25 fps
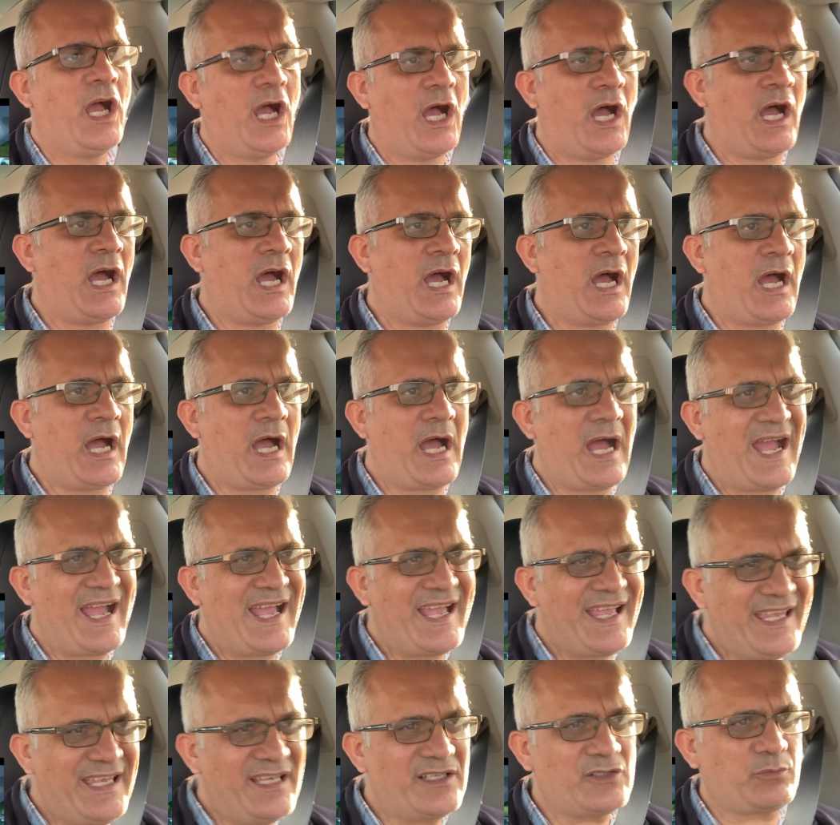Uh,
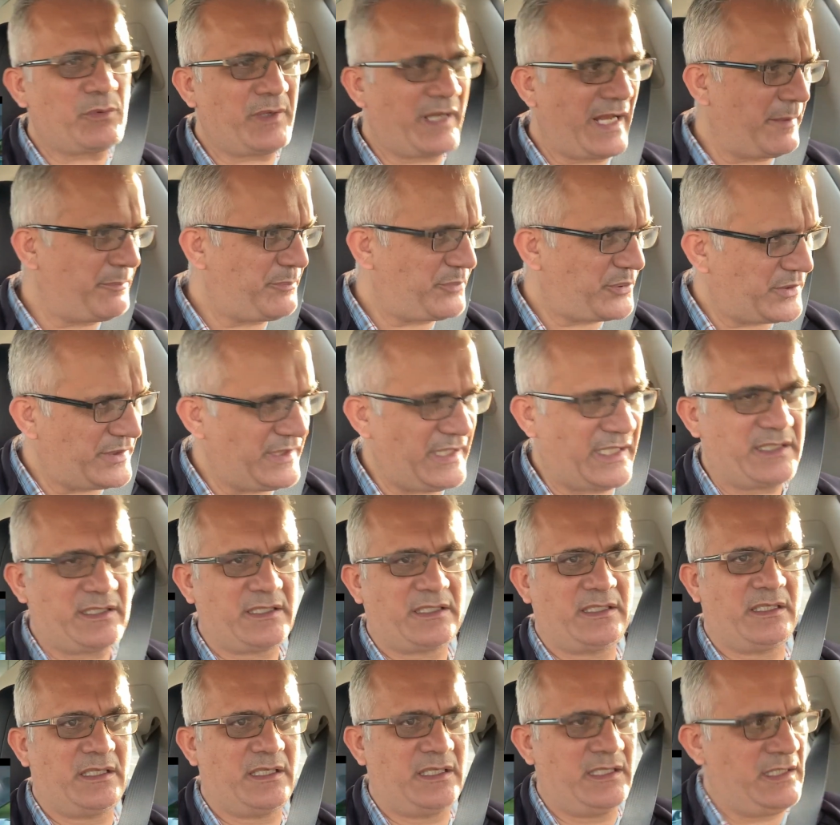Here's what I predict
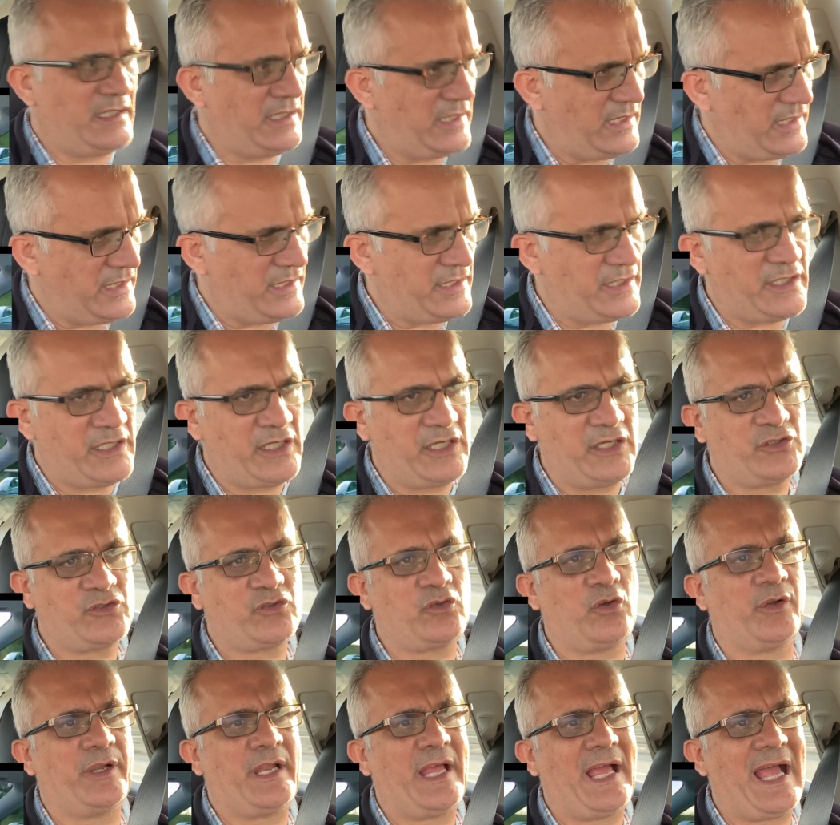is
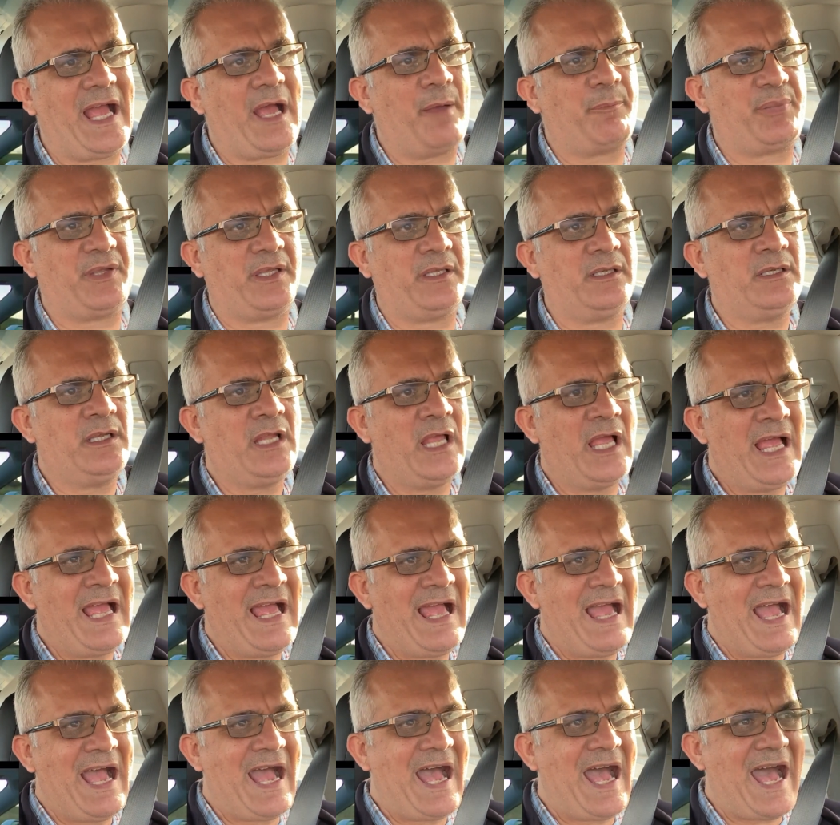going to
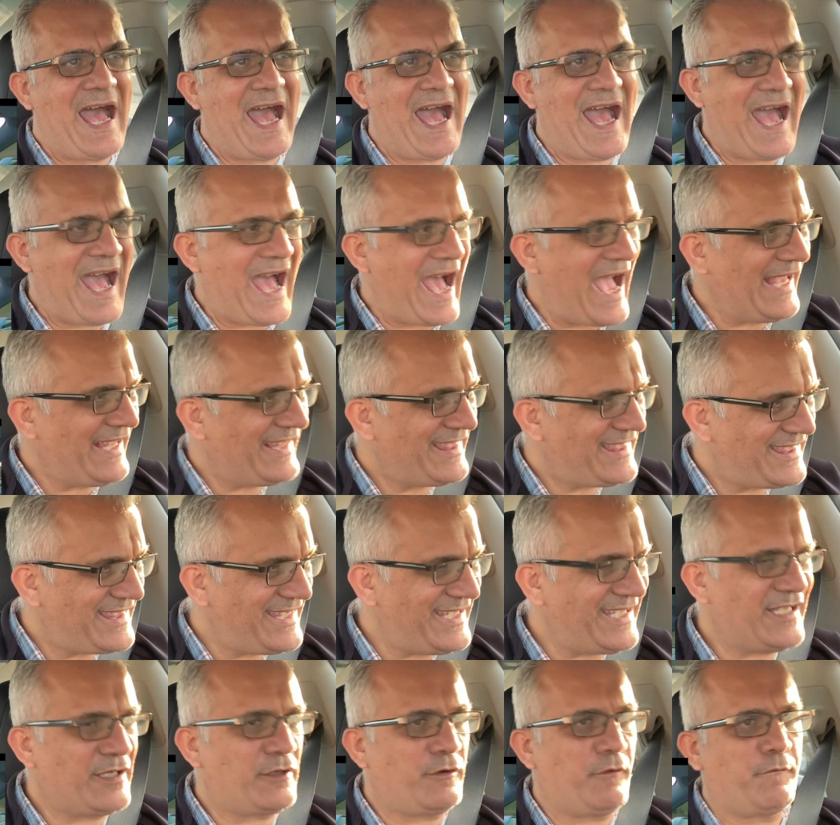happen. I
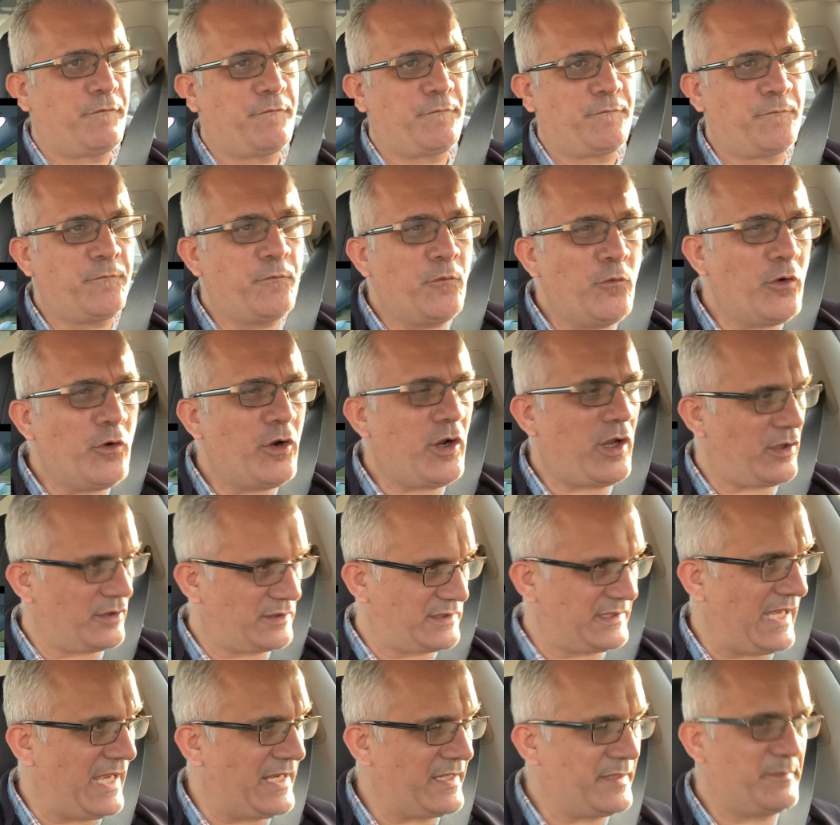think full
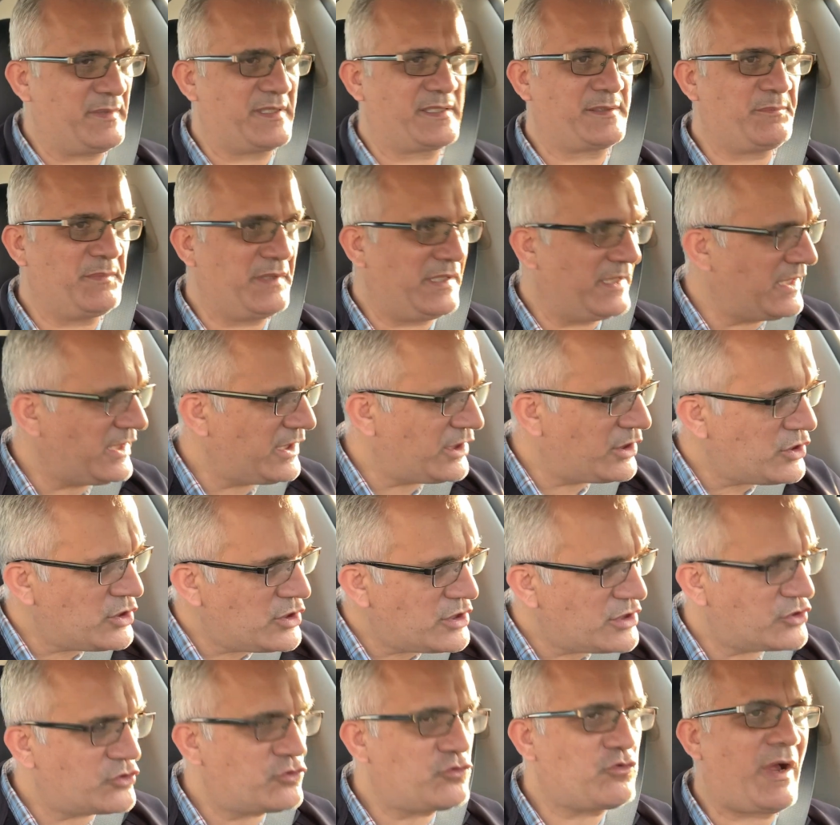autonomous,
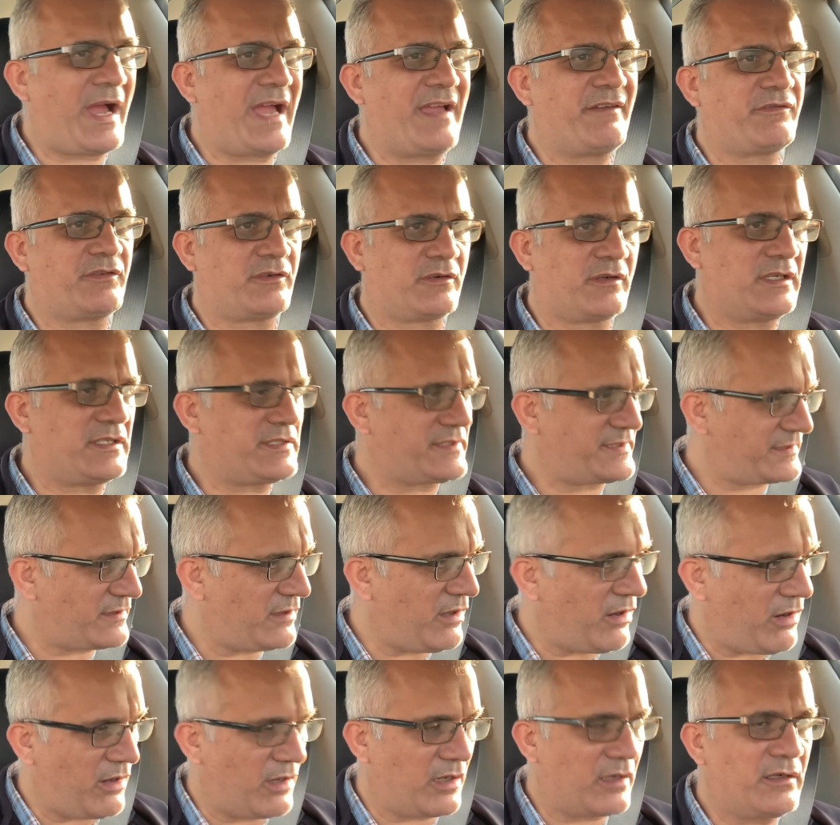meaning driverless
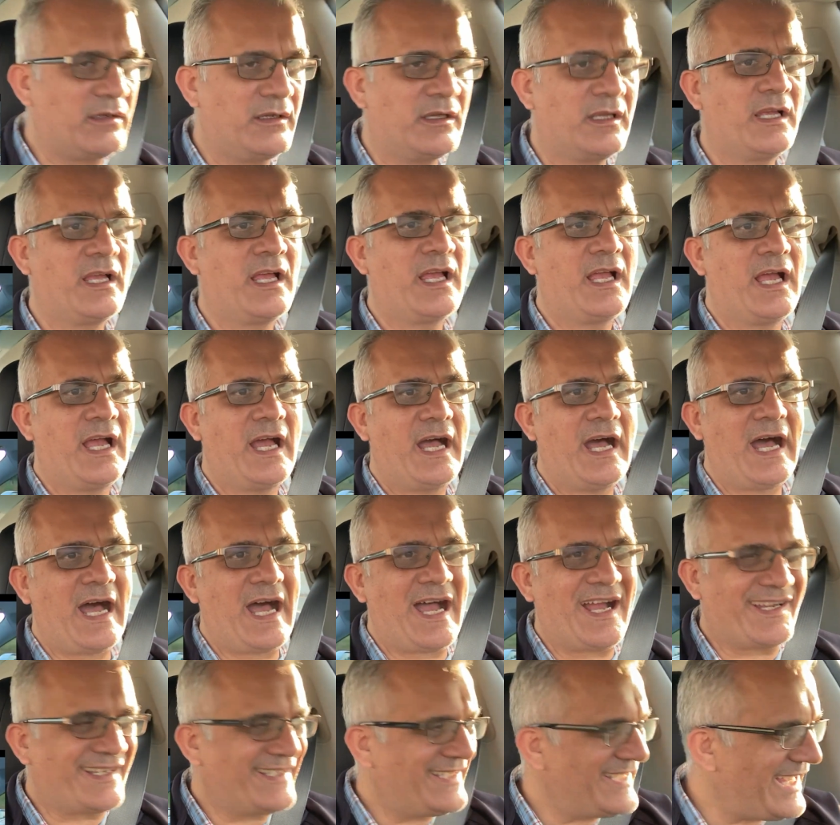car,
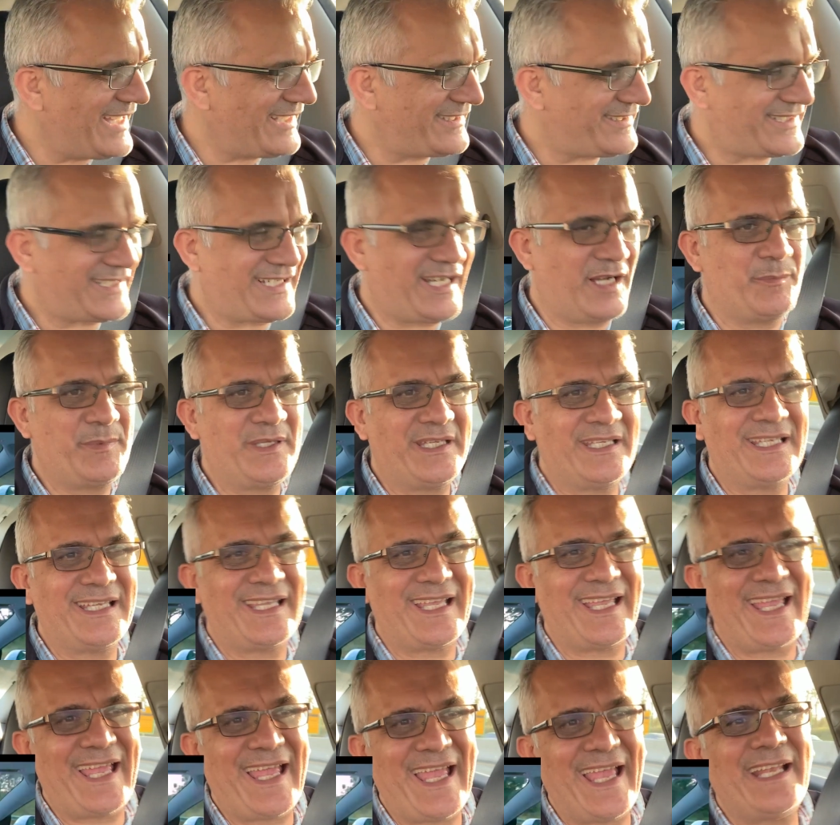are not
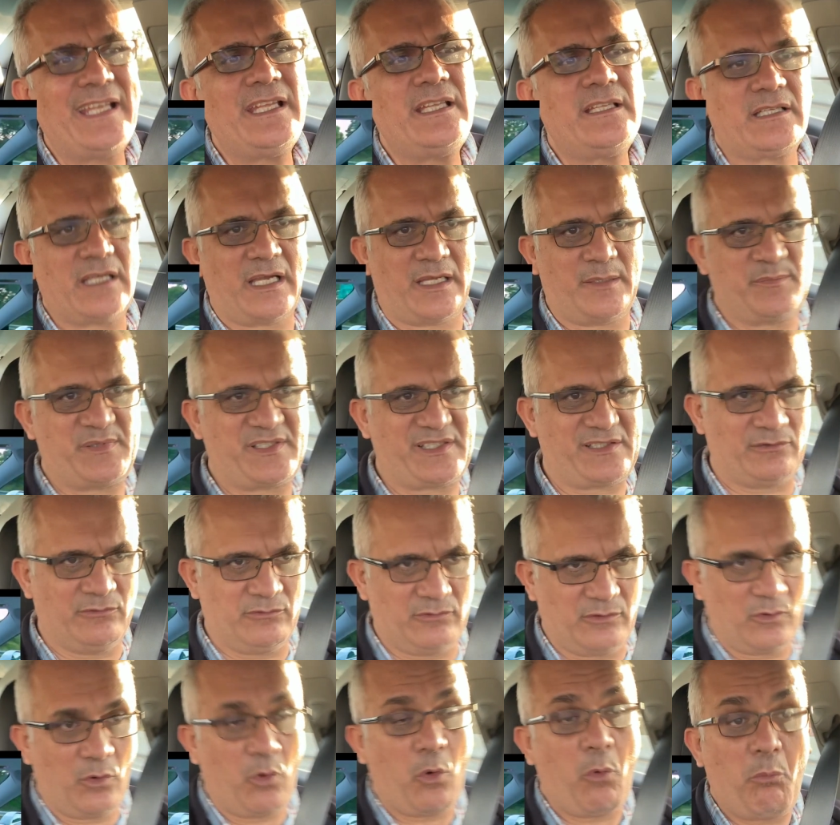coming anytime
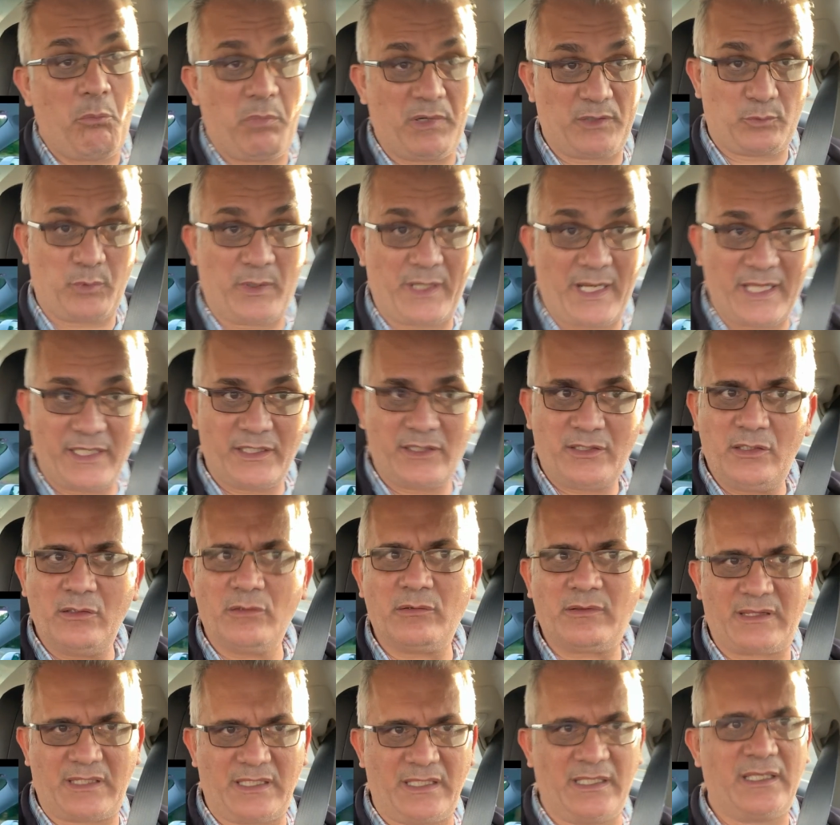soon. But what I
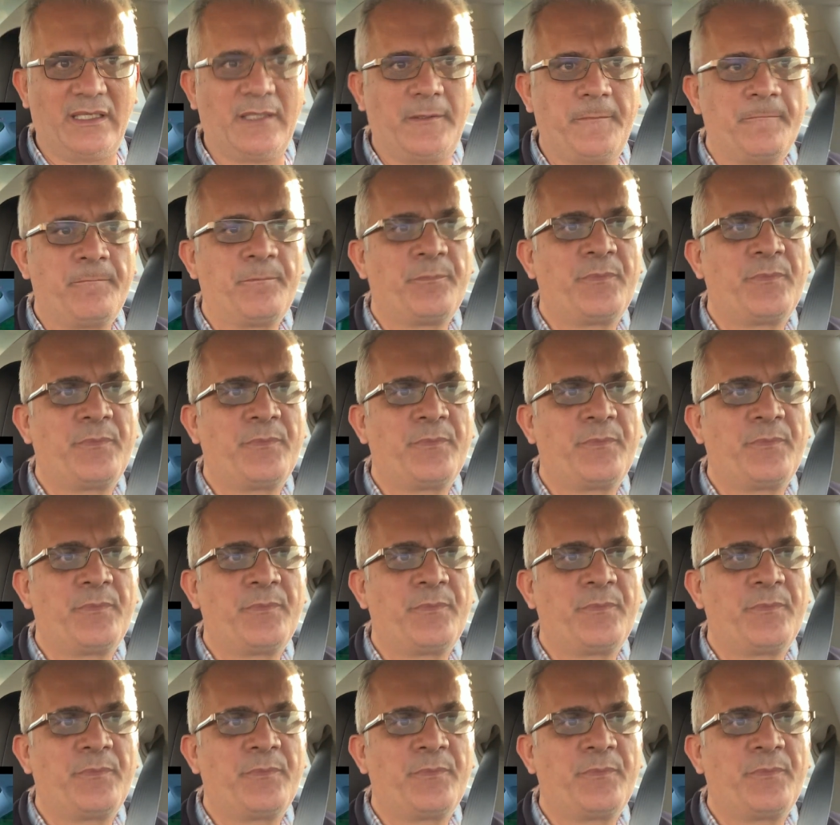do think,